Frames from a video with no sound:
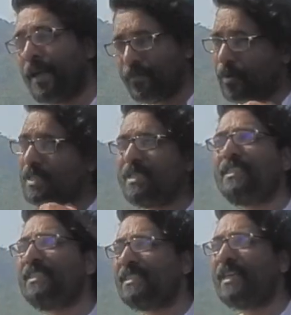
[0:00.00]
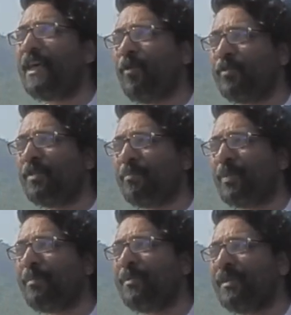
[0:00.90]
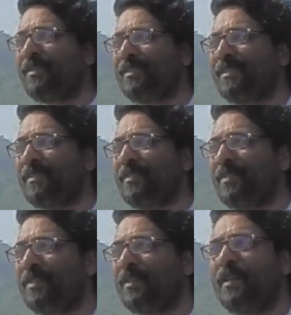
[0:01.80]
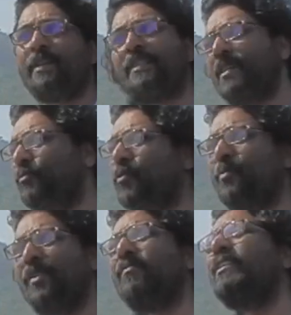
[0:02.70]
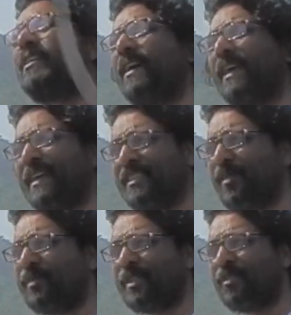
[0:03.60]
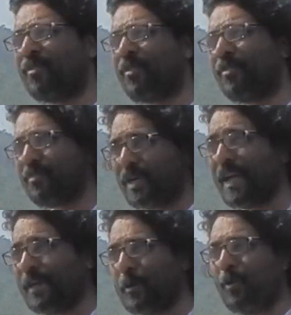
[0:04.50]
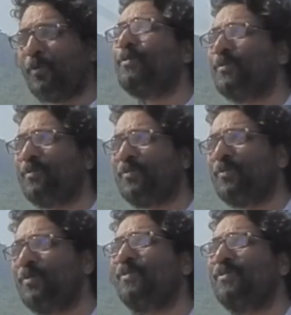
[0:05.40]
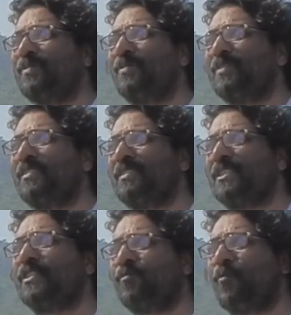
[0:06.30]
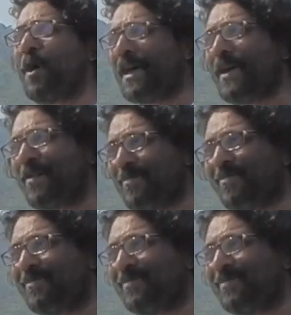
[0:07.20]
And once it is there on the paper, it is up to me whether I accept it or not. But I know this is who I am.